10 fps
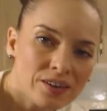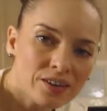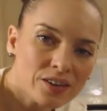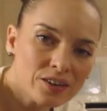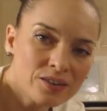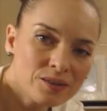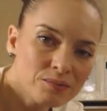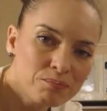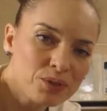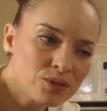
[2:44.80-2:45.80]
There you
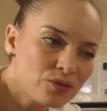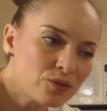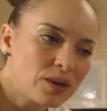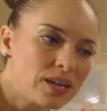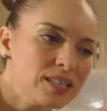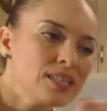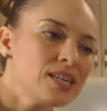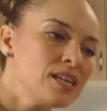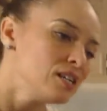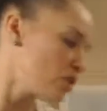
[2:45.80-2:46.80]
go. Beautiful, right?
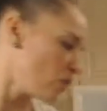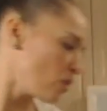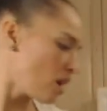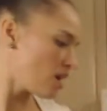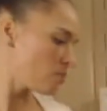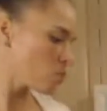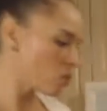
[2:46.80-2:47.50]
So I